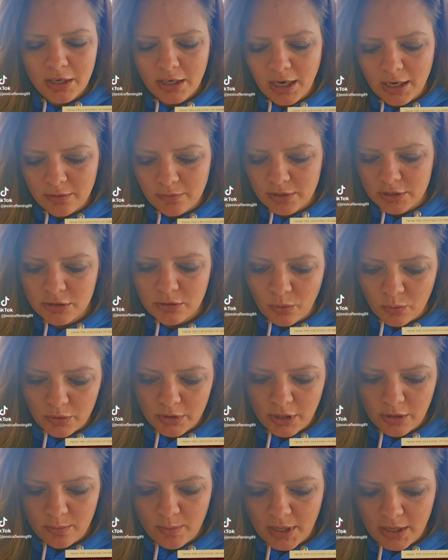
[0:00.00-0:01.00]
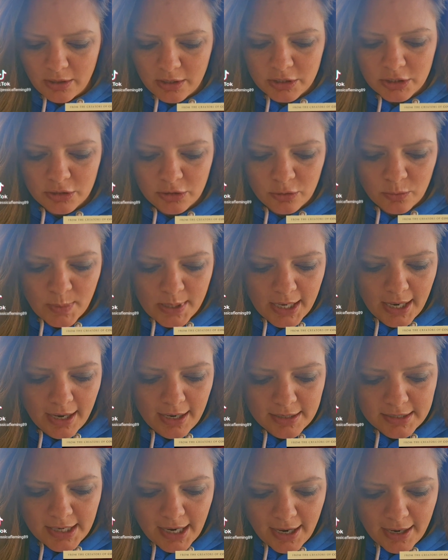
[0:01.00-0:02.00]
kind of restore their marriage a little bit
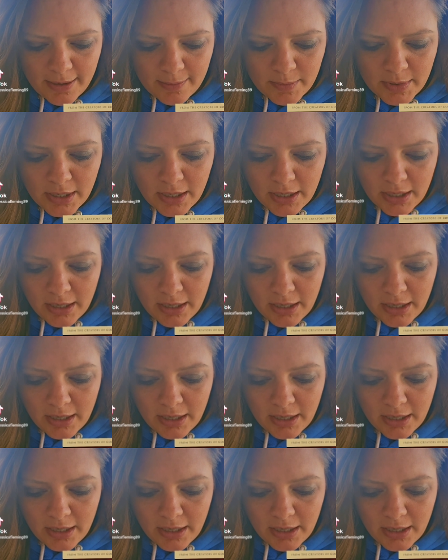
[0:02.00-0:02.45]
at a time.